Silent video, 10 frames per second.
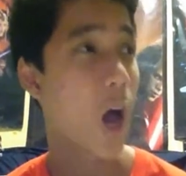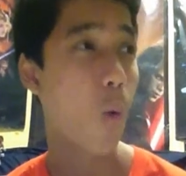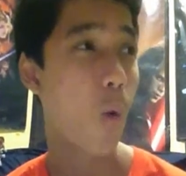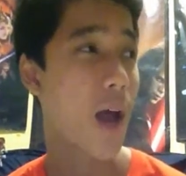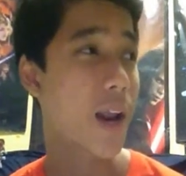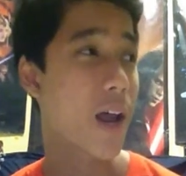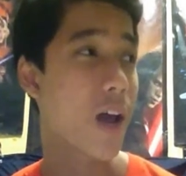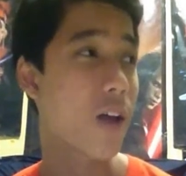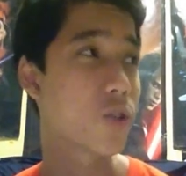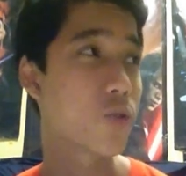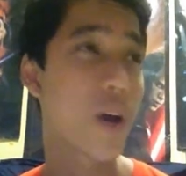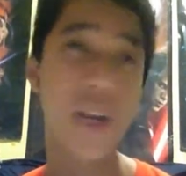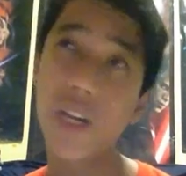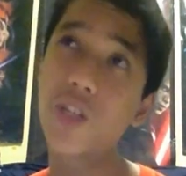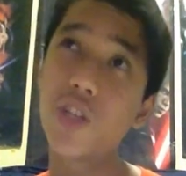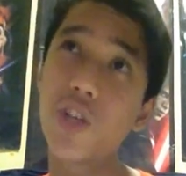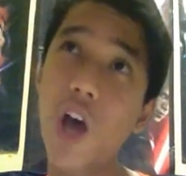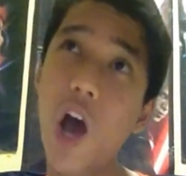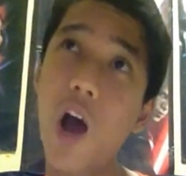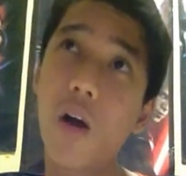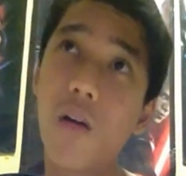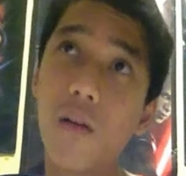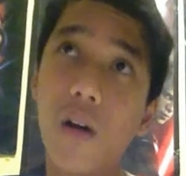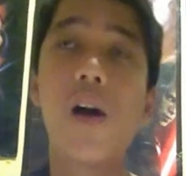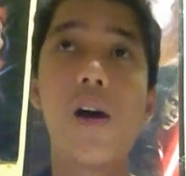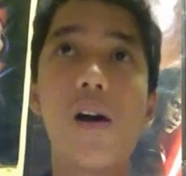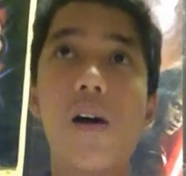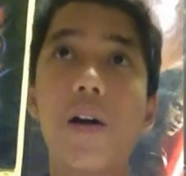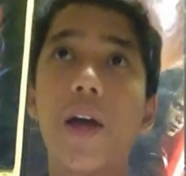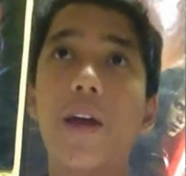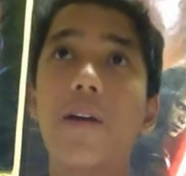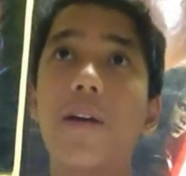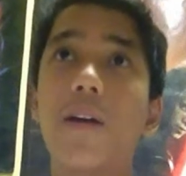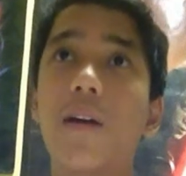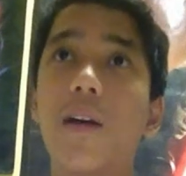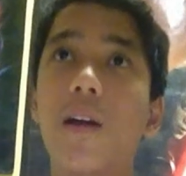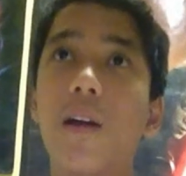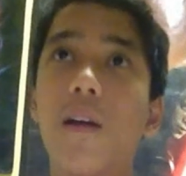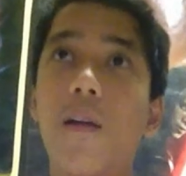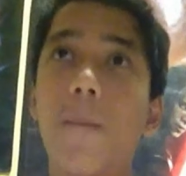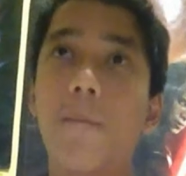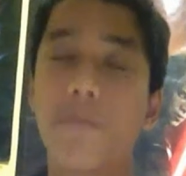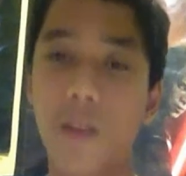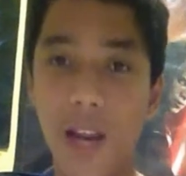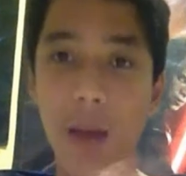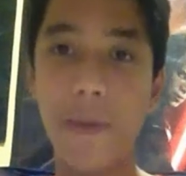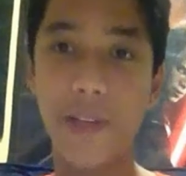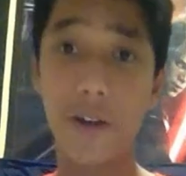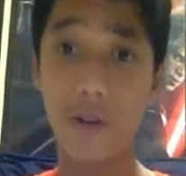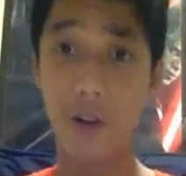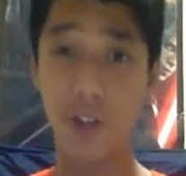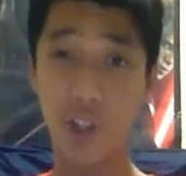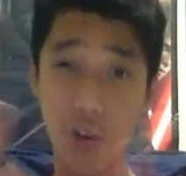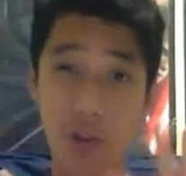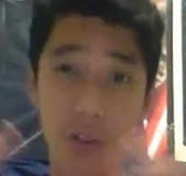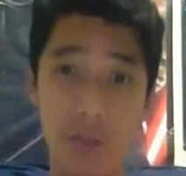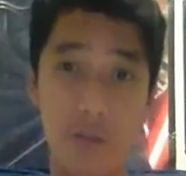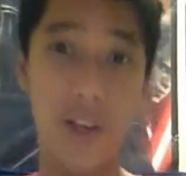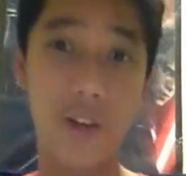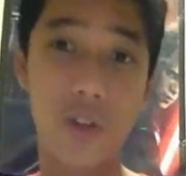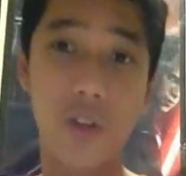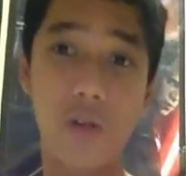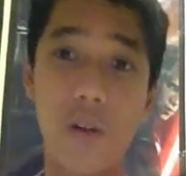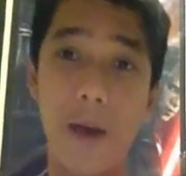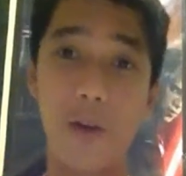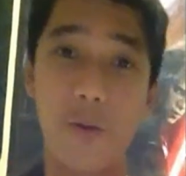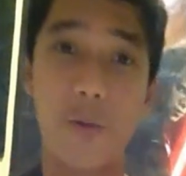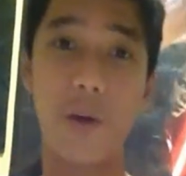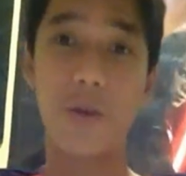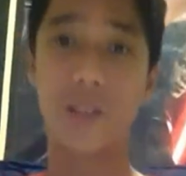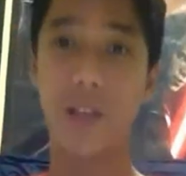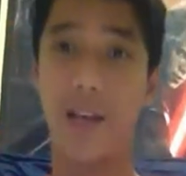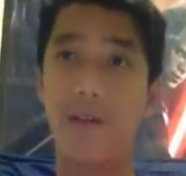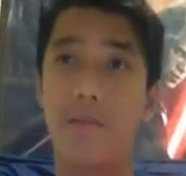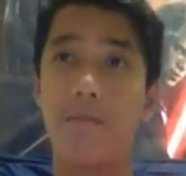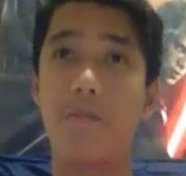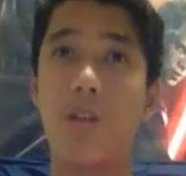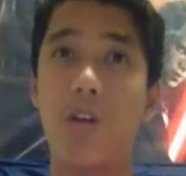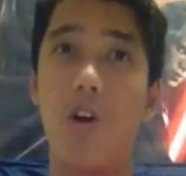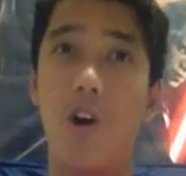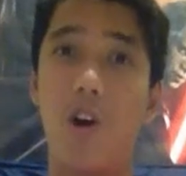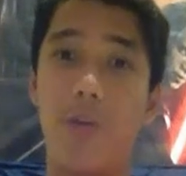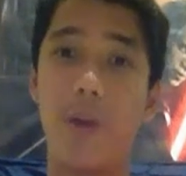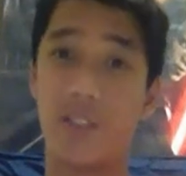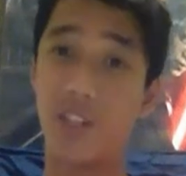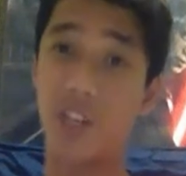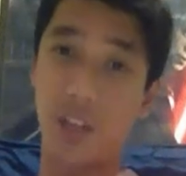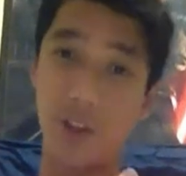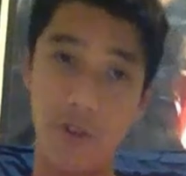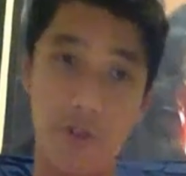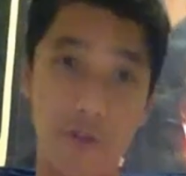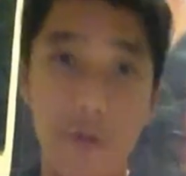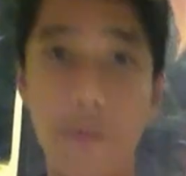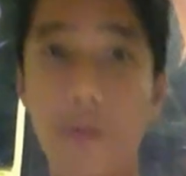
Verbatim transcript: what else do I need to know? Okay, let me tell you a short little story back when I was like on when I just started YouTube.